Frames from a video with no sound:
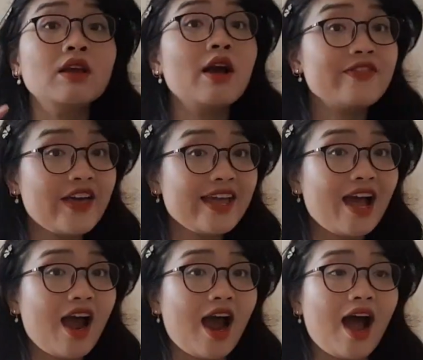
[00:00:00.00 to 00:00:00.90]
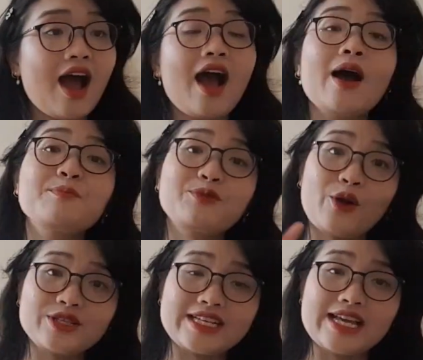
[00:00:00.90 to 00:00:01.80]
They are
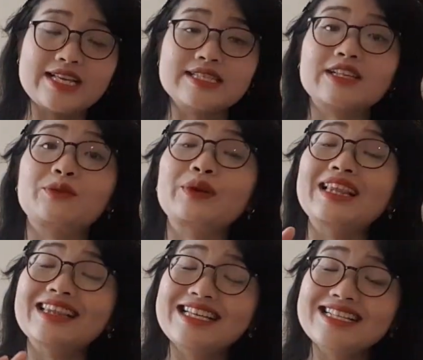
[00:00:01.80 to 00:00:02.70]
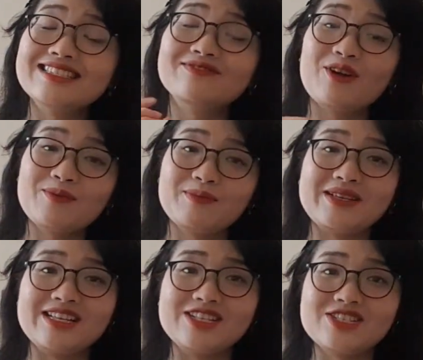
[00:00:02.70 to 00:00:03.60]
proteins that released from the
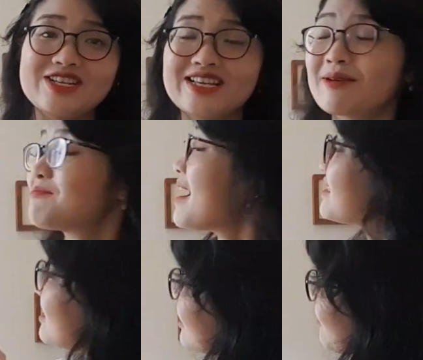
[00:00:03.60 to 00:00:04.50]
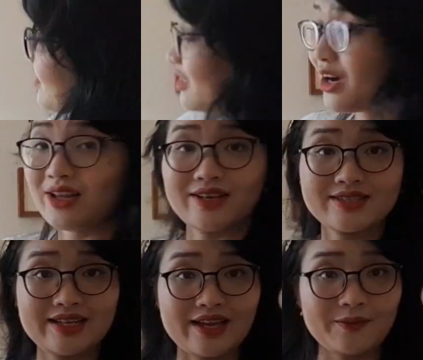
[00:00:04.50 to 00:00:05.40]
meningeal that are marked in different colors
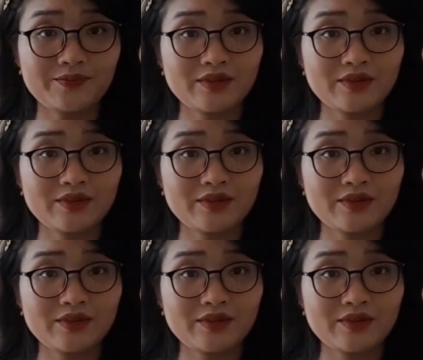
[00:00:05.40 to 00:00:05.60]
here.